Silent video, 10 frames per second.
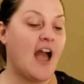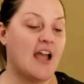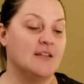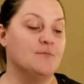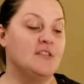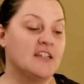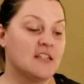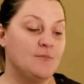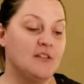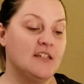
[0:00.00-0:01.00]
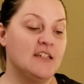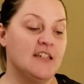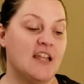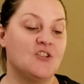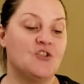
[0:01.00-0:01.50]
I am
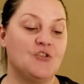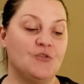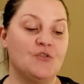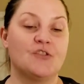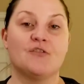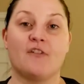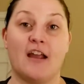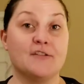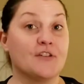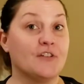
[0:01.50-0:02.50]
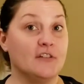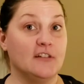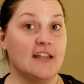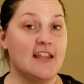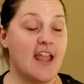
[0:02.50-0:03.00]
disciplined and choose to rise
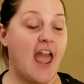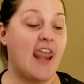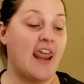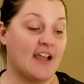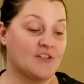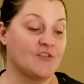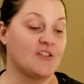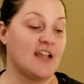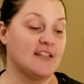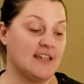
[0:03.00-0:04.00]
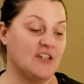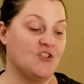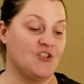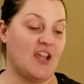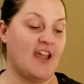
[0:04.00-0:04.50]
early and exercise
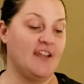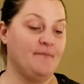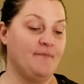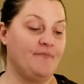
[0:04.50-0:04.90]
each day.